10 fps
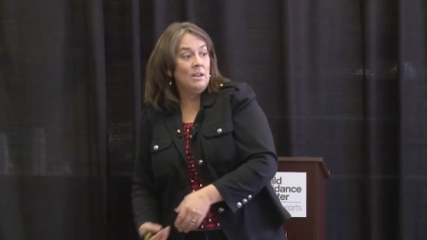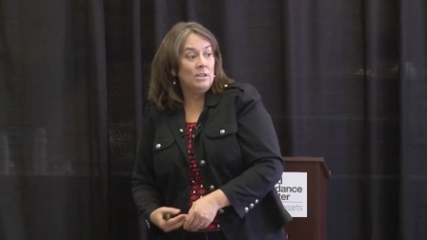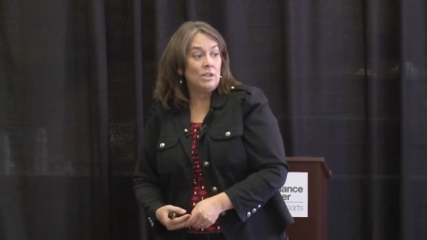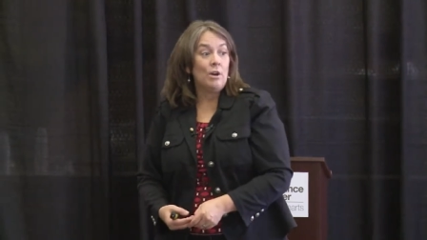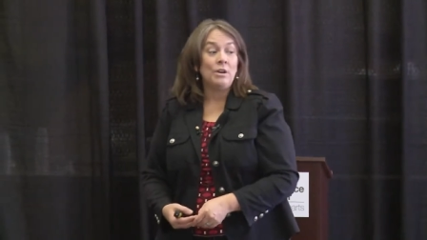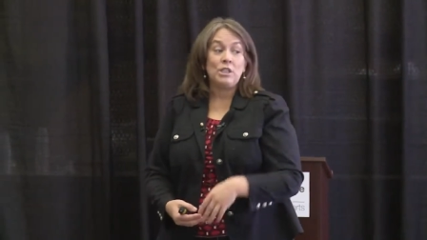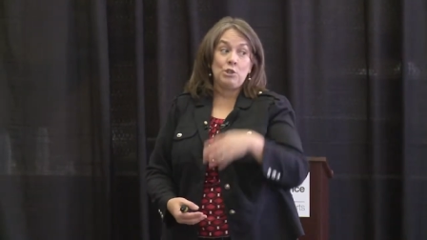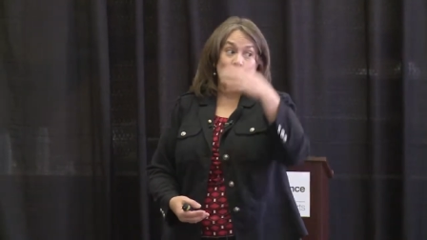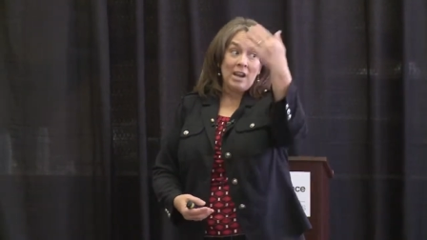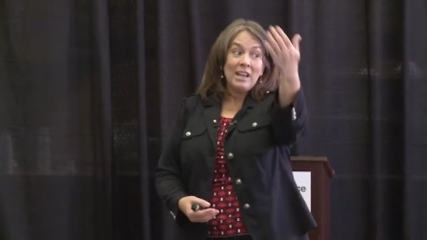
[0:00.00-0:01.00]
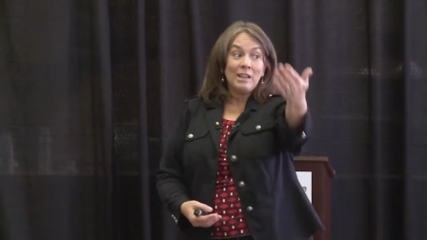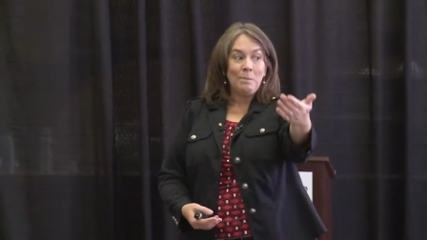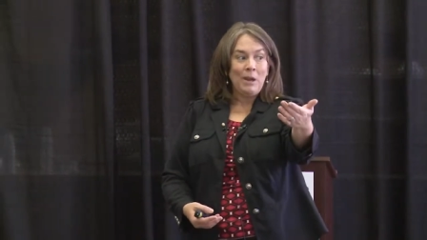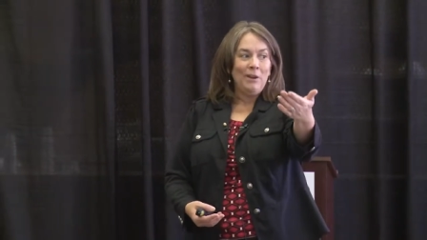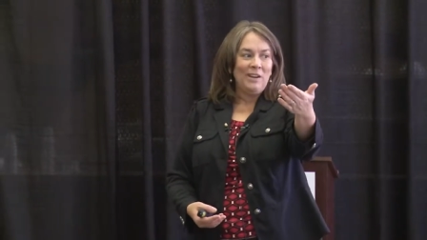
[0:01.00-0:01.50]
So it's training the
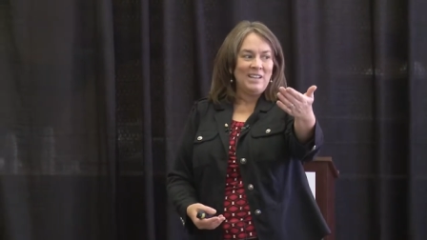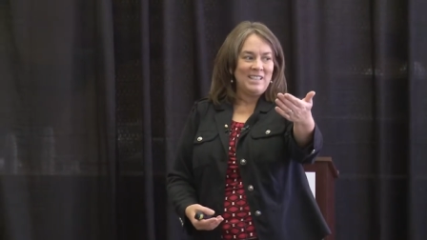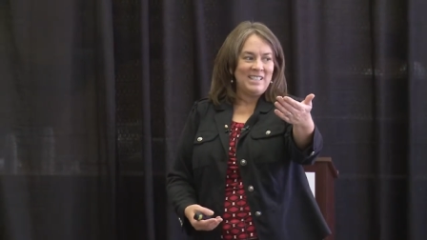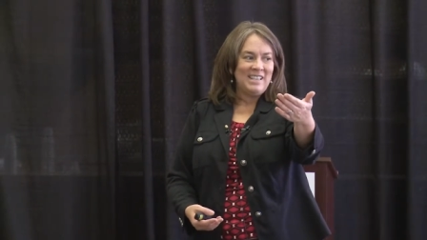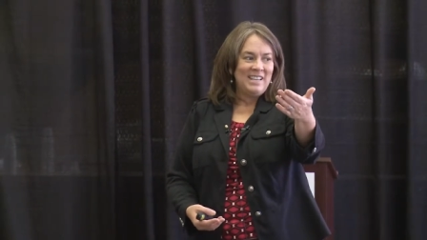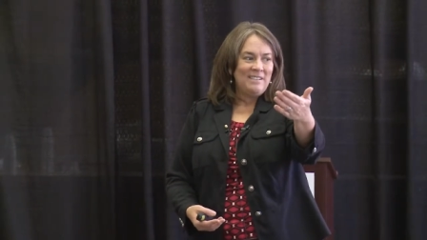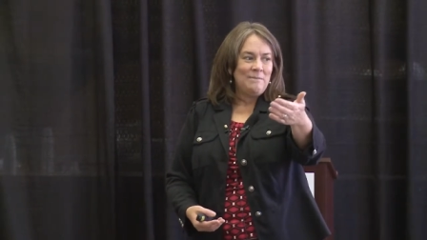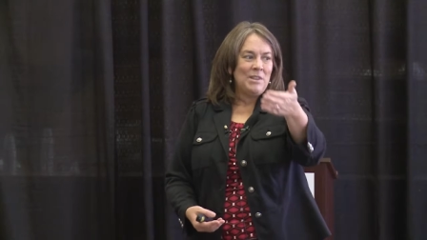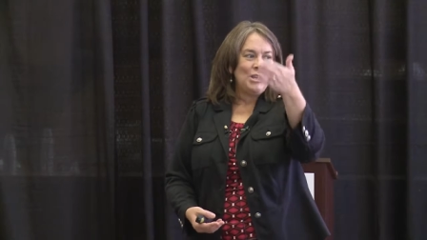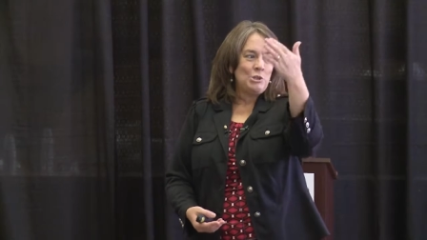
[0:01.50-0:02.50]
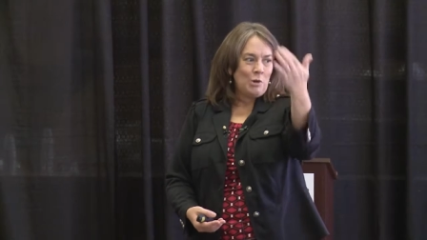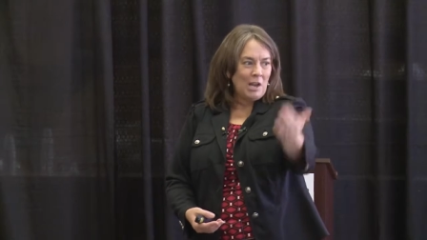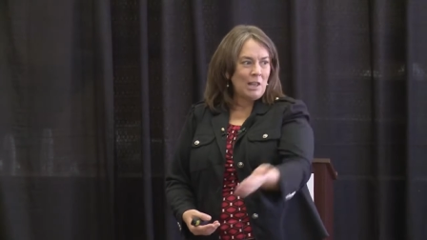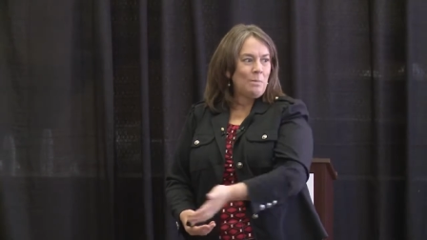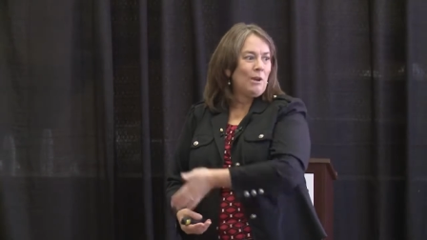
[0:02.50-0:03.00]
parents and then
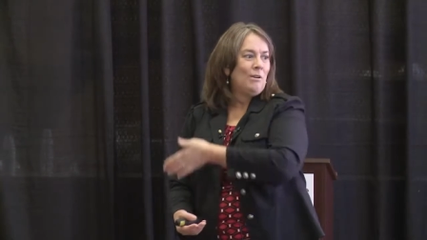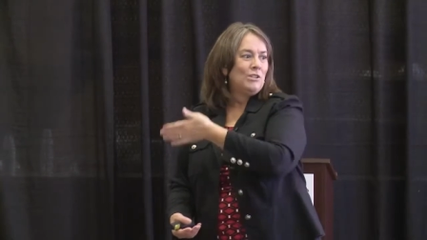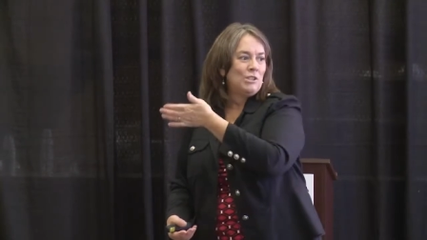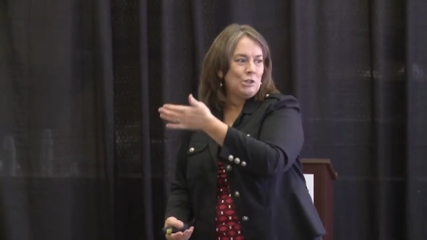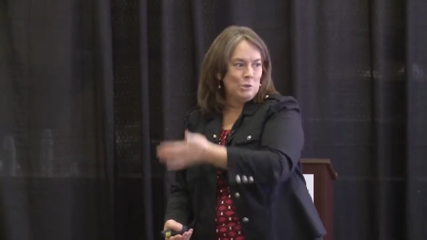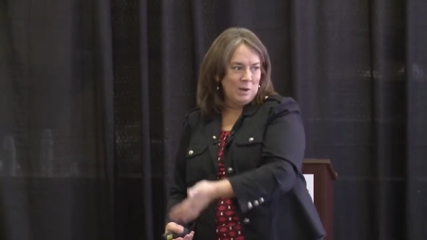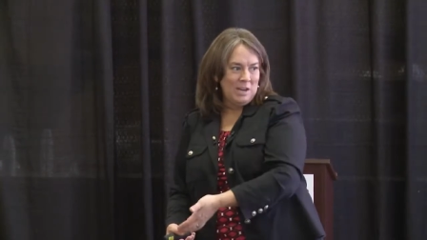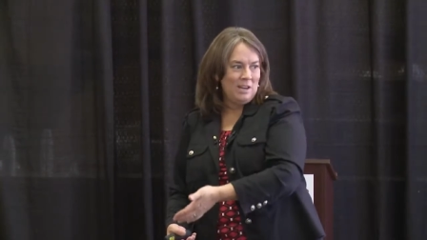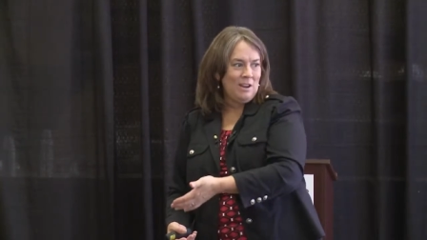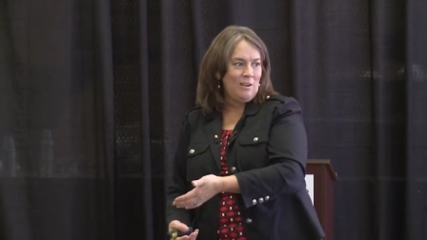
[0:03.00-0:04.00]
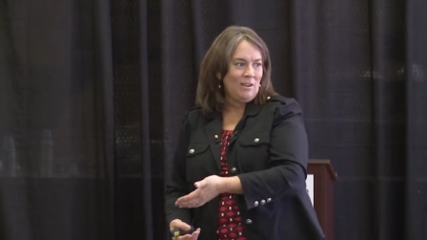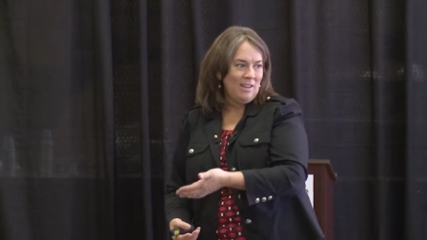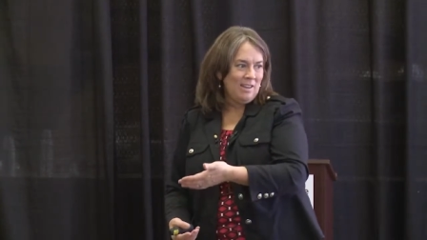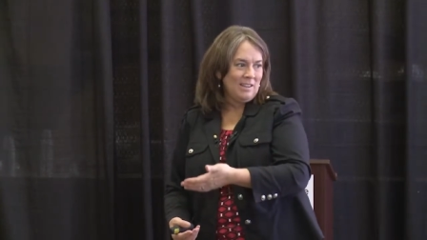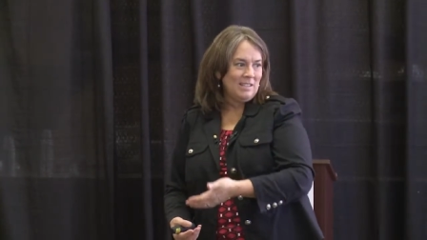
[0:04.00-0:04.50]
training the parents to train their
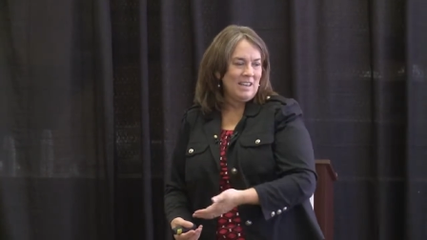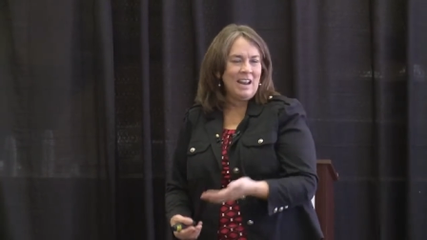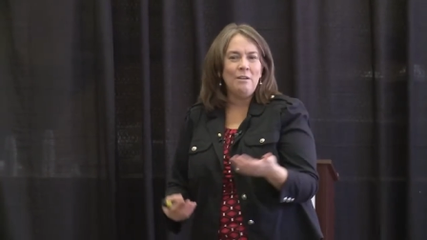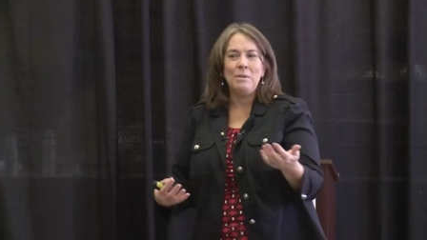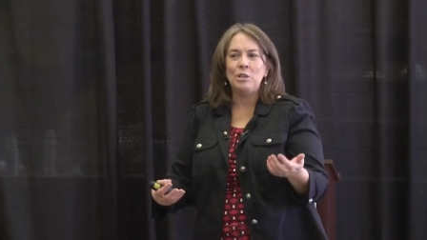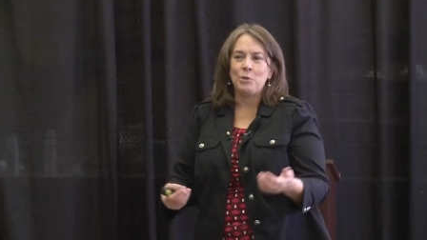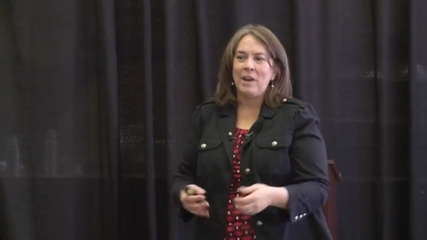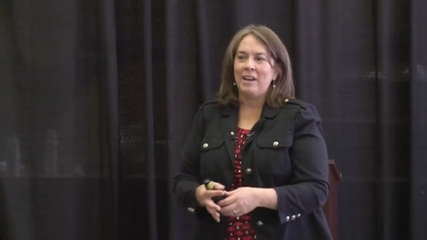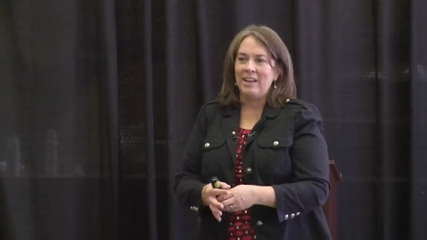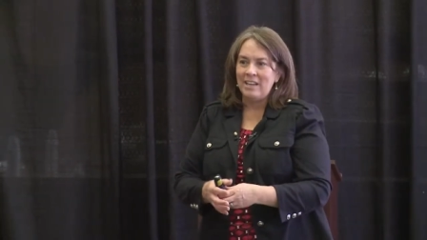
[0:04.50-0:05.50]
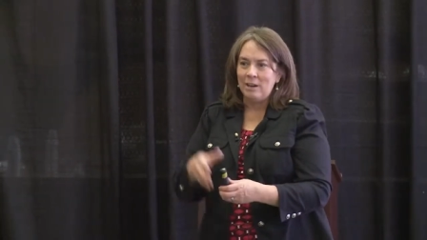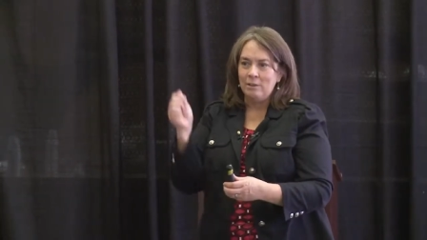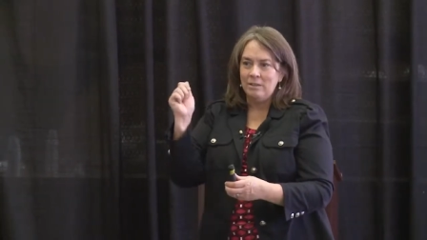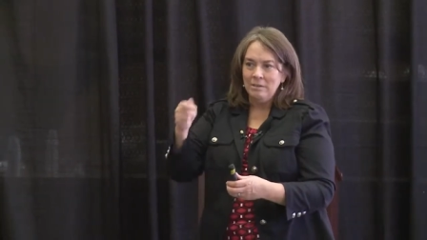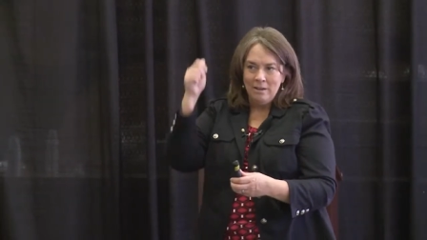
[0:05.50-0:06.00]
kids. And I don't mean train like, you
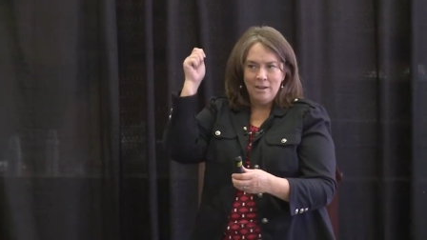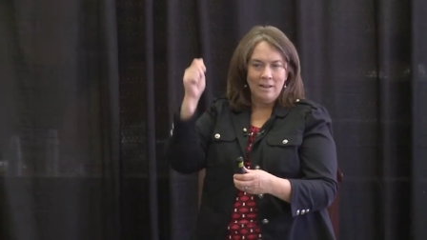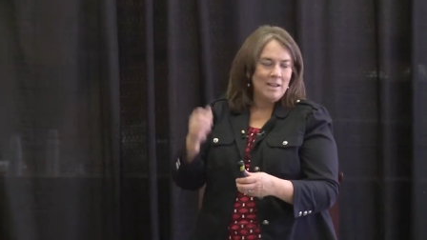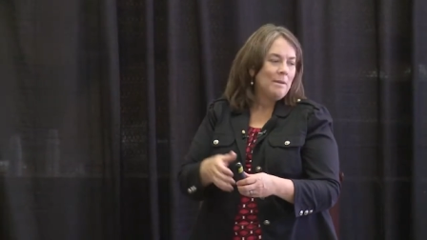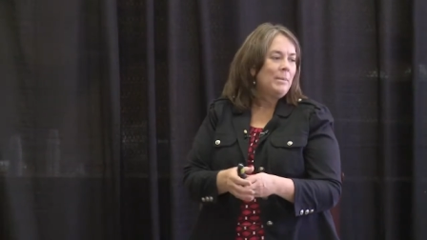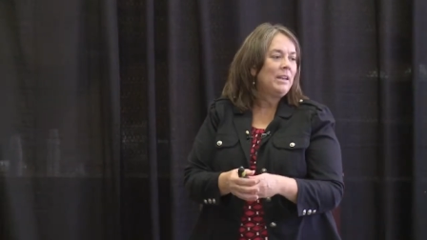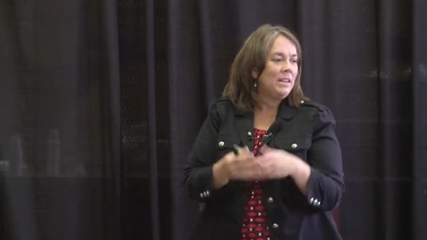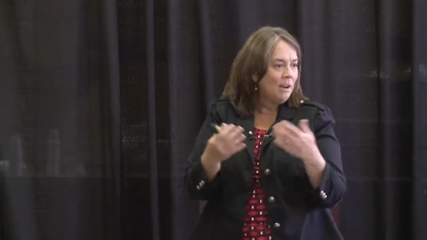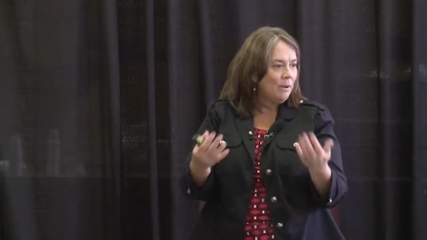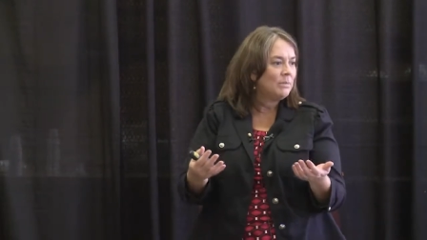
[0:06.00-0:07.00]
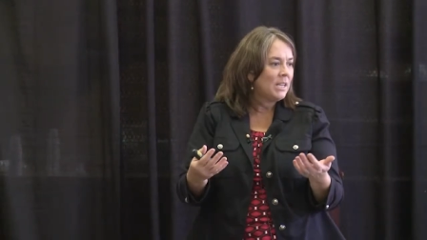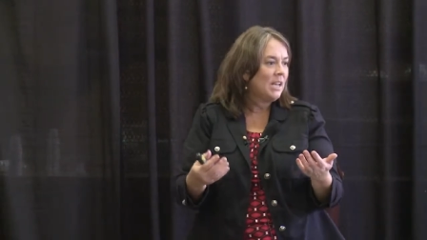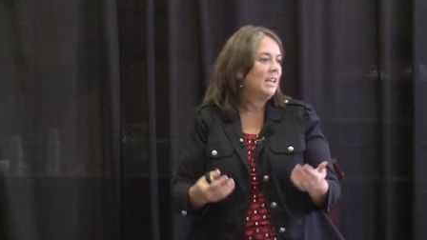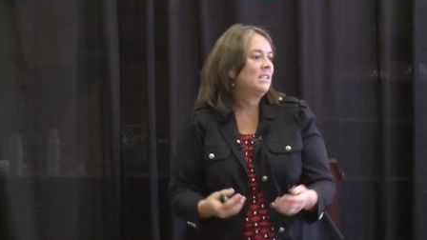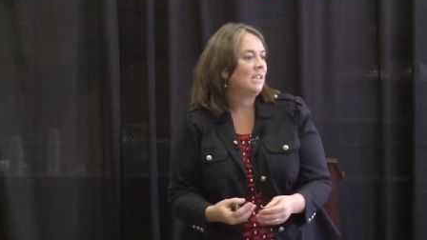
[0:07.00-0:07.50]
know, yeah, but you know what I'm
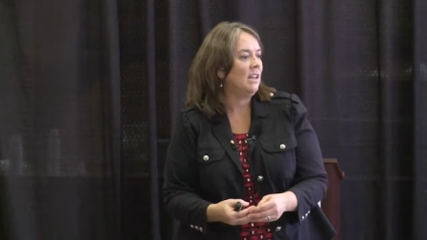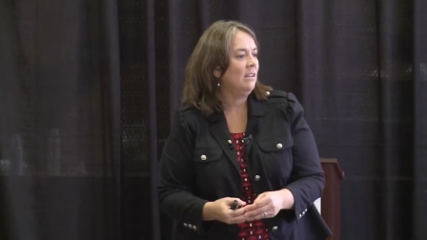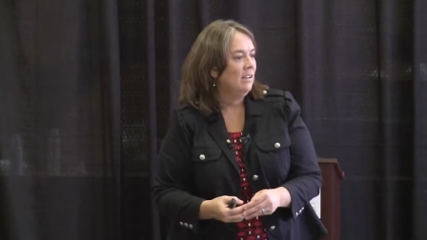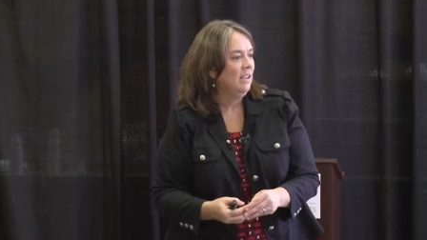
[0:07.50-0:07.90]
saying, it's kind of,